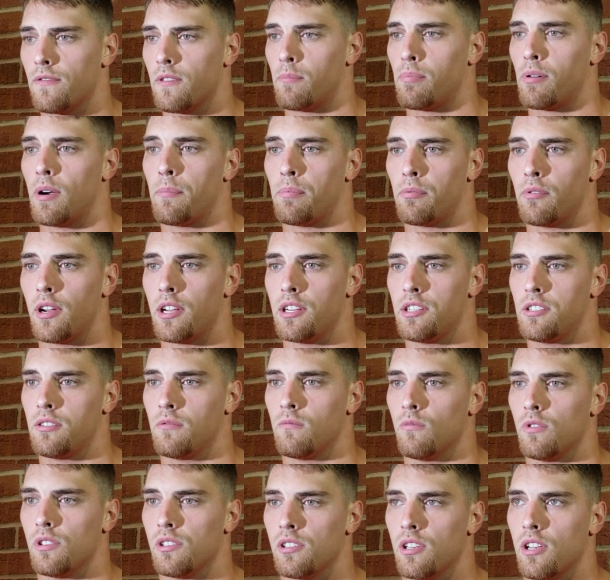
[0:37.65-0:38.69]
The
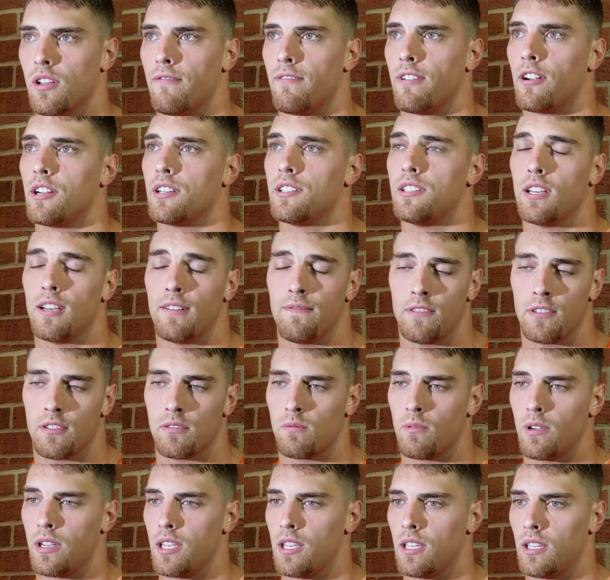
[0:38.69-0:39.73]
preparation was very tough this
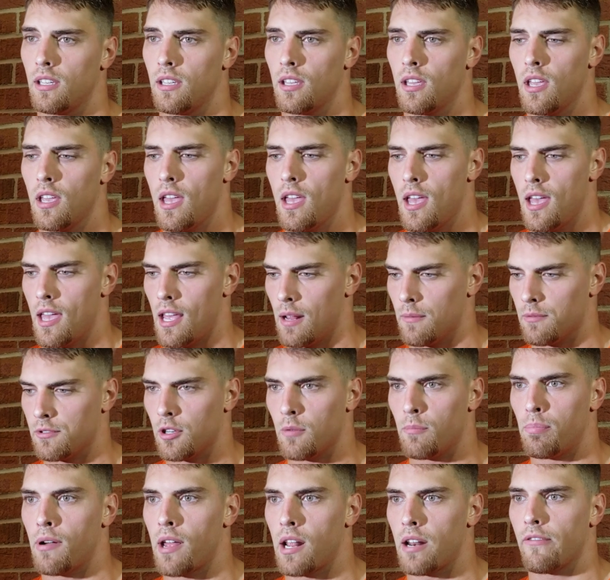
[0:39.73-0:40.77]
week, and I'm so
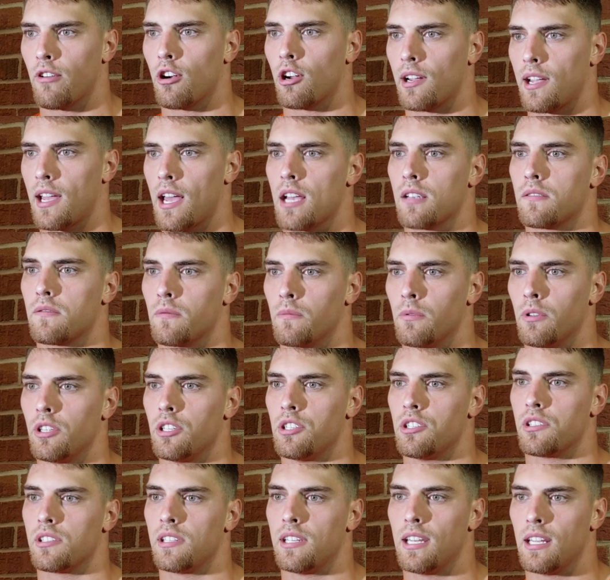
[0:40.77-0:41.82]
proud of our guys for really
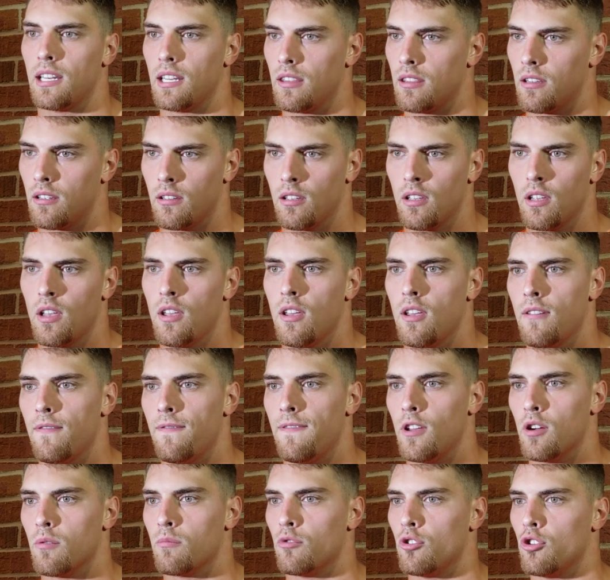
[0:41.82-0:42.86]
just getting in the
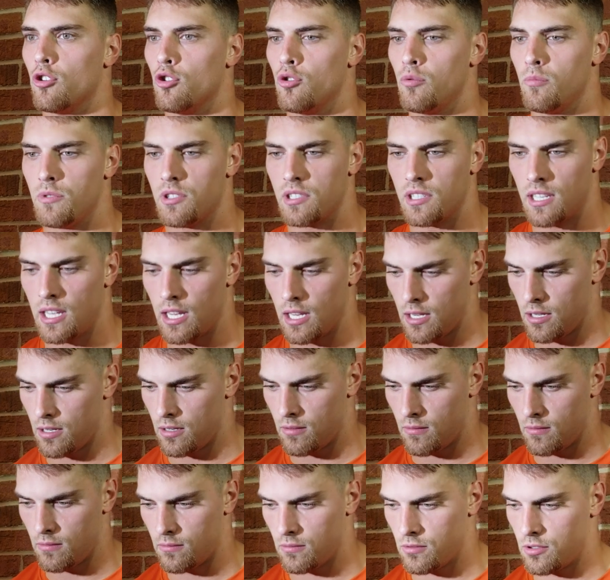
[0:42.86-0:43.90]
film room, just
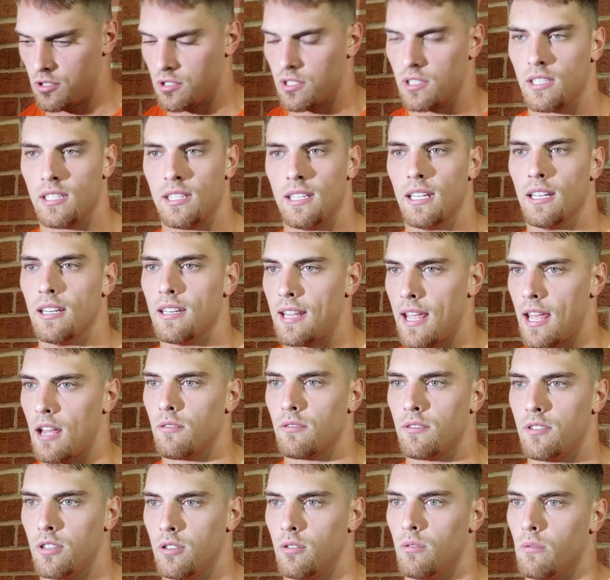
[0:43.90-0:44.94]
getting
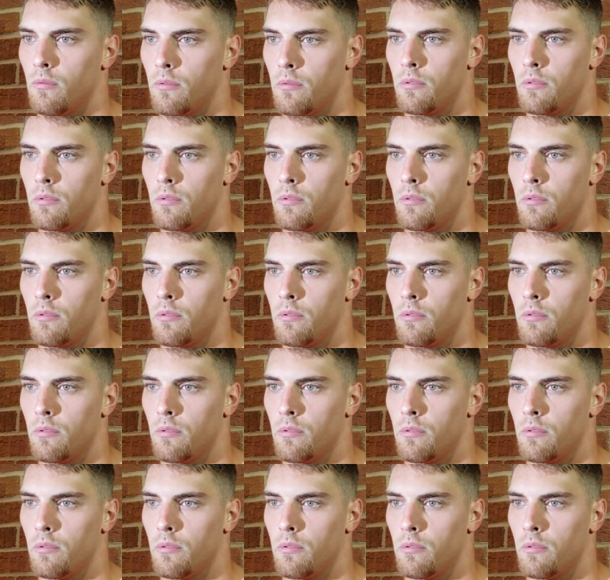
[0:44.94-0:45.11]
down to it.